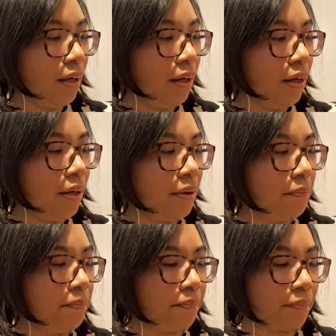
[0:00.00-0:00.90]

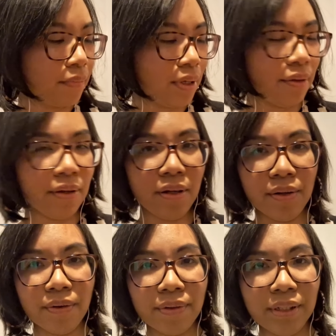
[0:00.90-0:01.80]
I think I
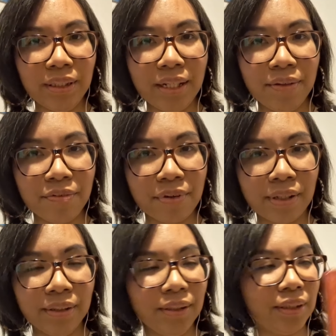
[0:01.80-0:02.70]
got this in
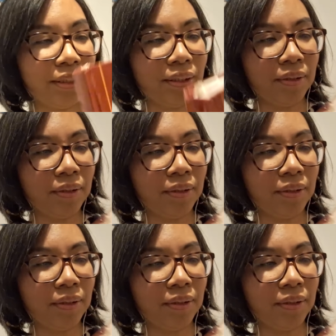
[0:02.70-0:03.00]
France.